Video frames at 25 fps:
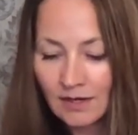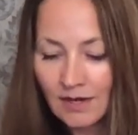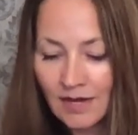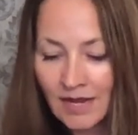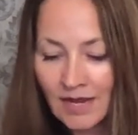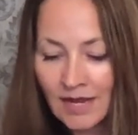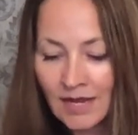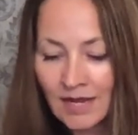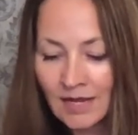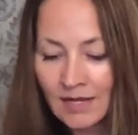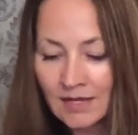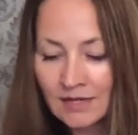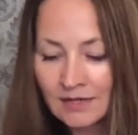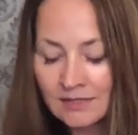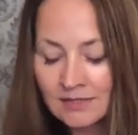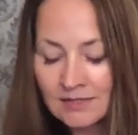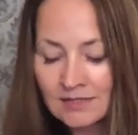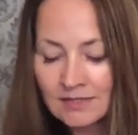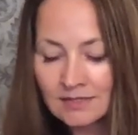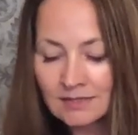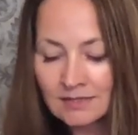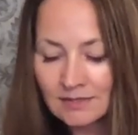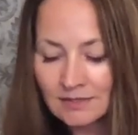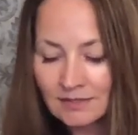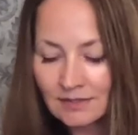And
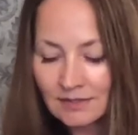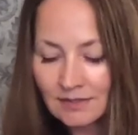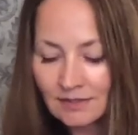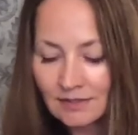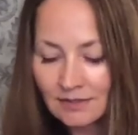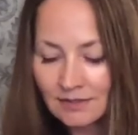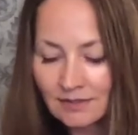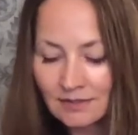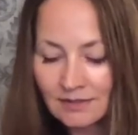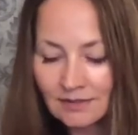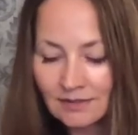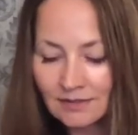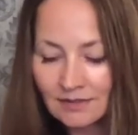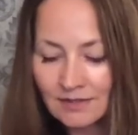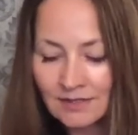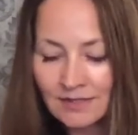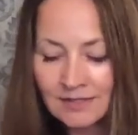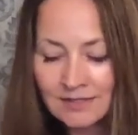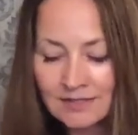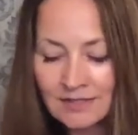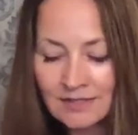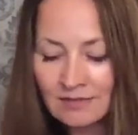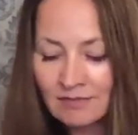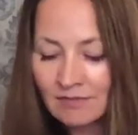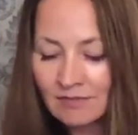
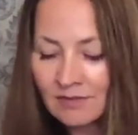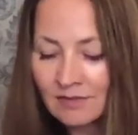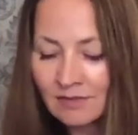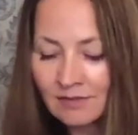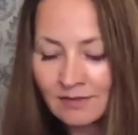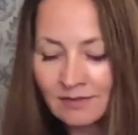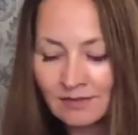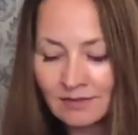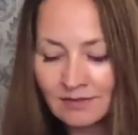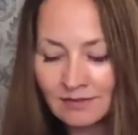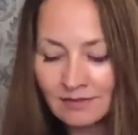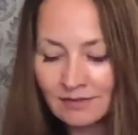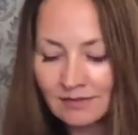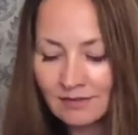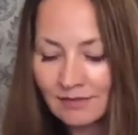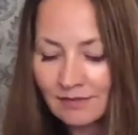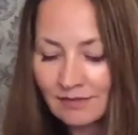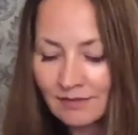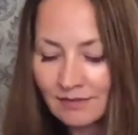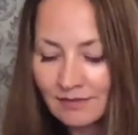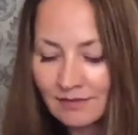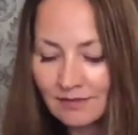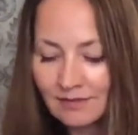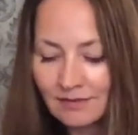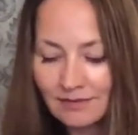it's even,
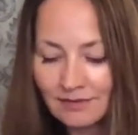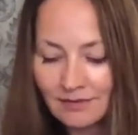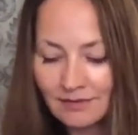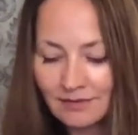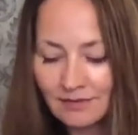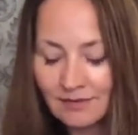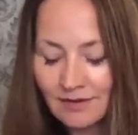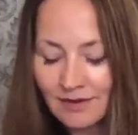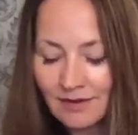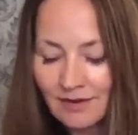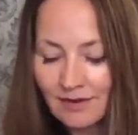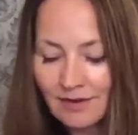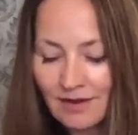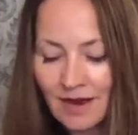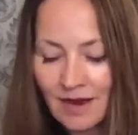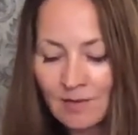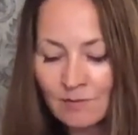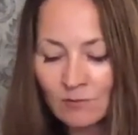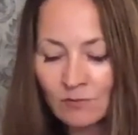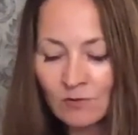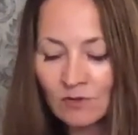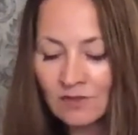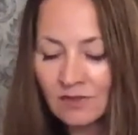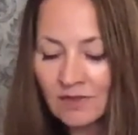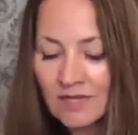I'm
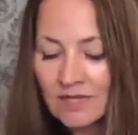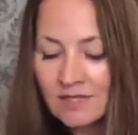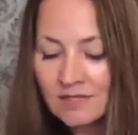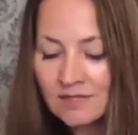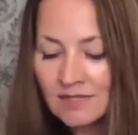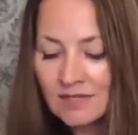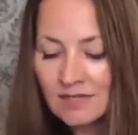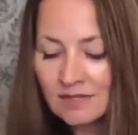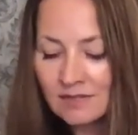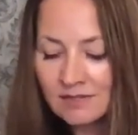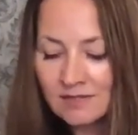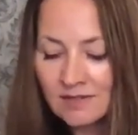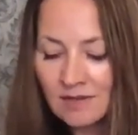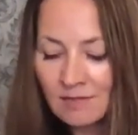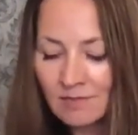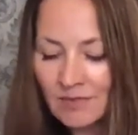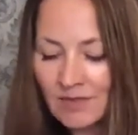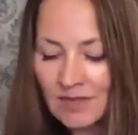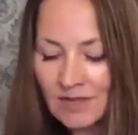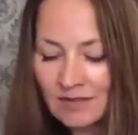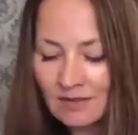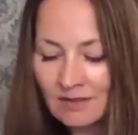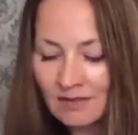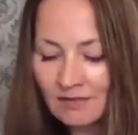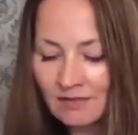releasing
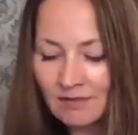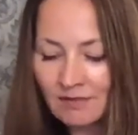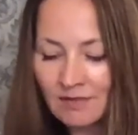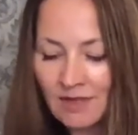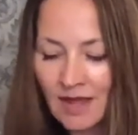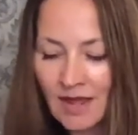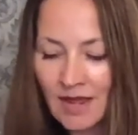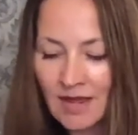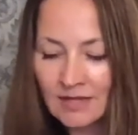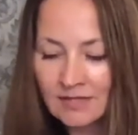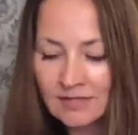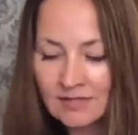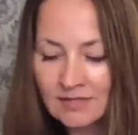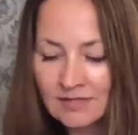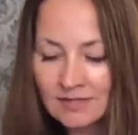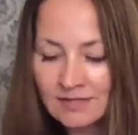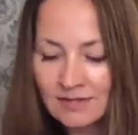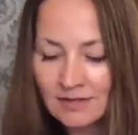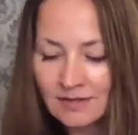something that